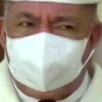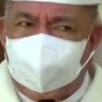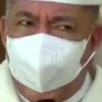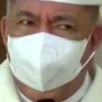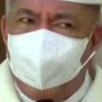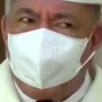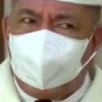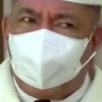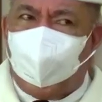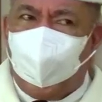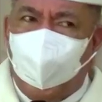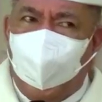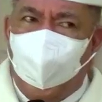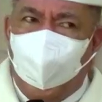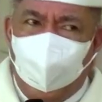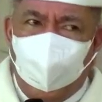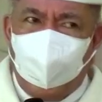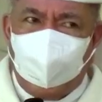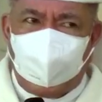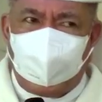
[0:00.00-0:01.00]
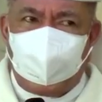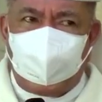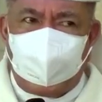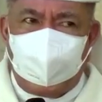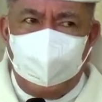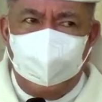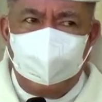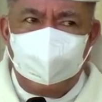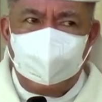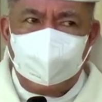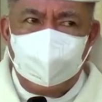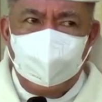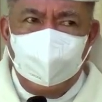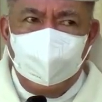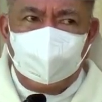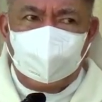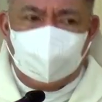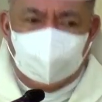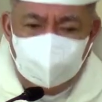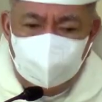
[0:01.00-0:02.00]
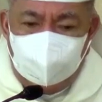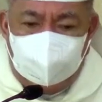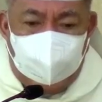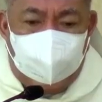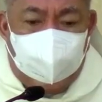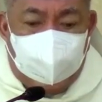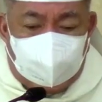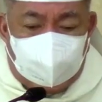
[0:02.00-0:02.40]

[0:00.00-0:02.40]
come close to the